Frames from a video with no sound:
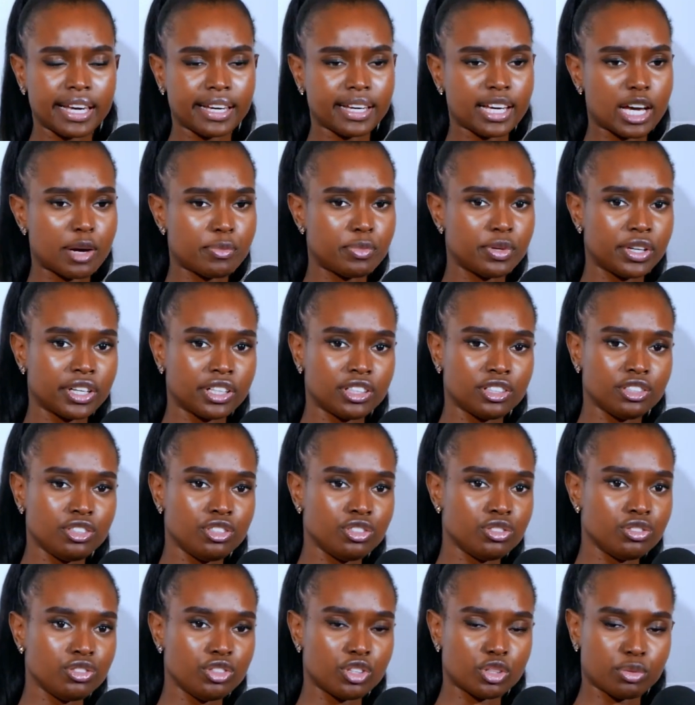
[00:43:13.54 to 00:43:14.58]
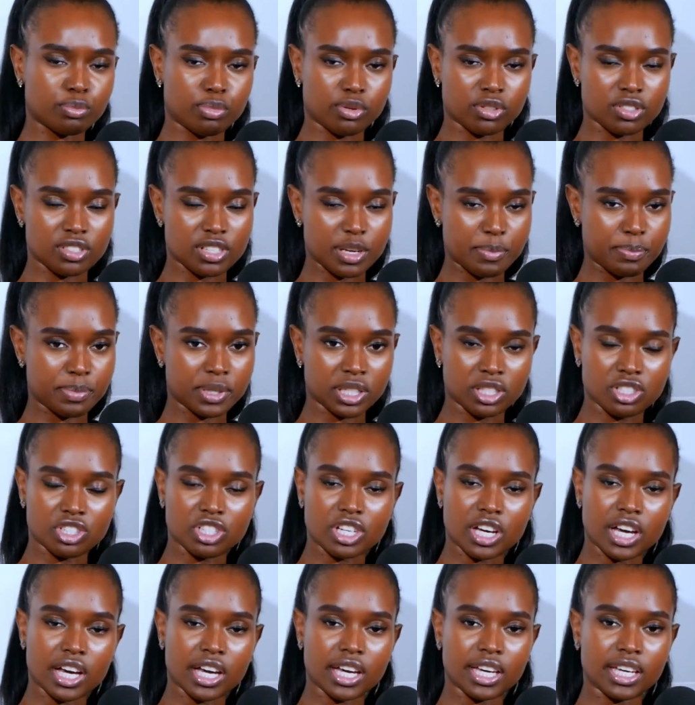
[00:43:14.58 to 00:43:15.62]
like Gabrielle Union posts a
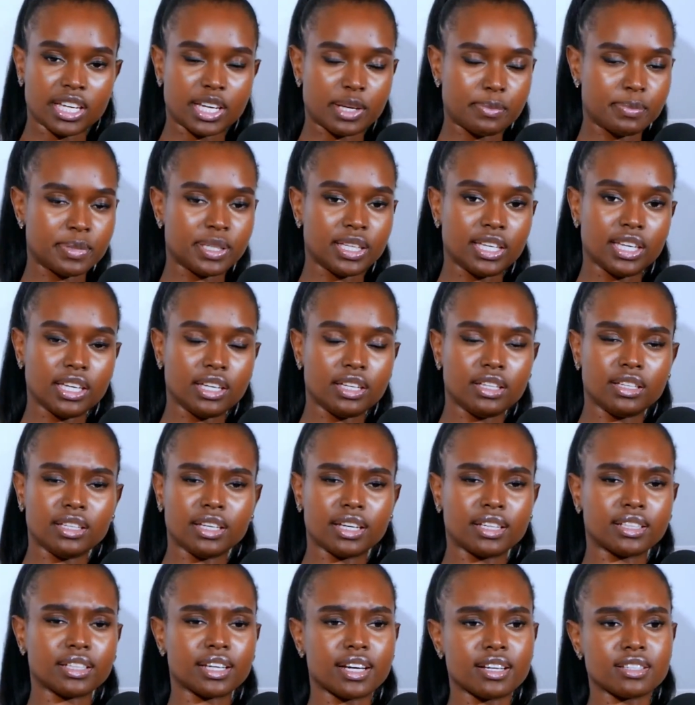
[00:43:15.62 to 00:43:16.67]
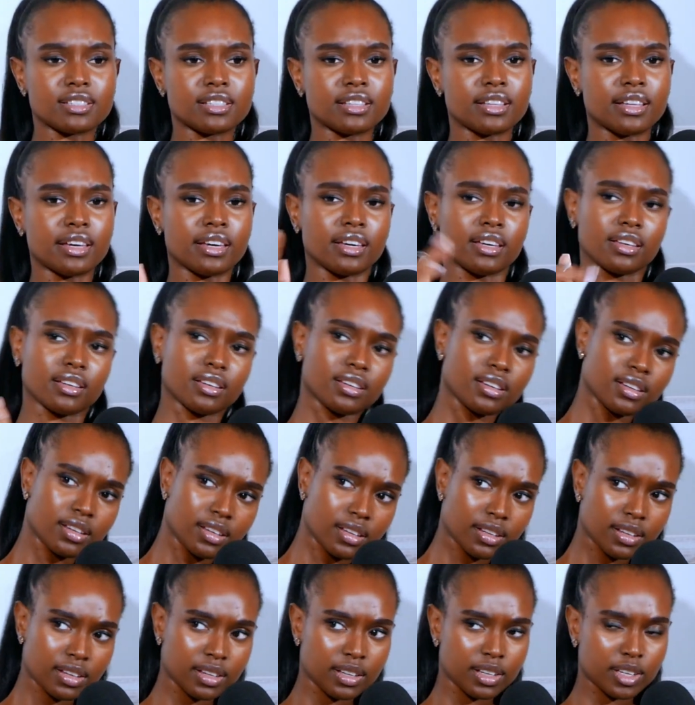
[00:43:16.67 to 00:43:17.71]
picture in a bikini, and guys are like,
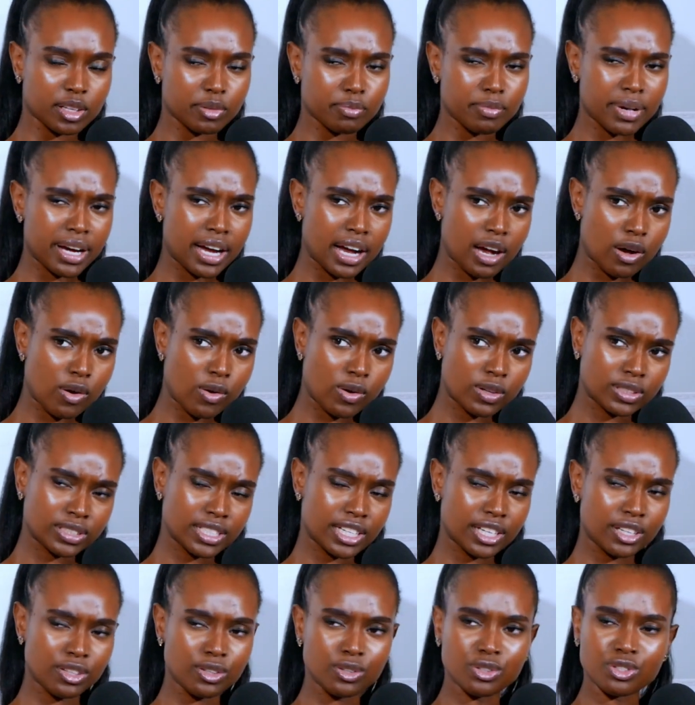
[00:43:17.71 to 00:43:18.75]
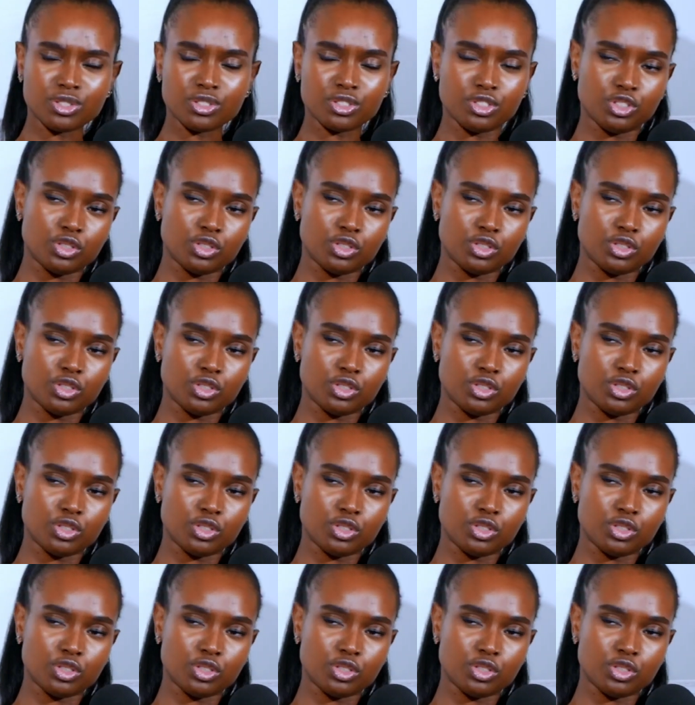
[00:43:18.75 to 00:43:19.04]
but how old are you?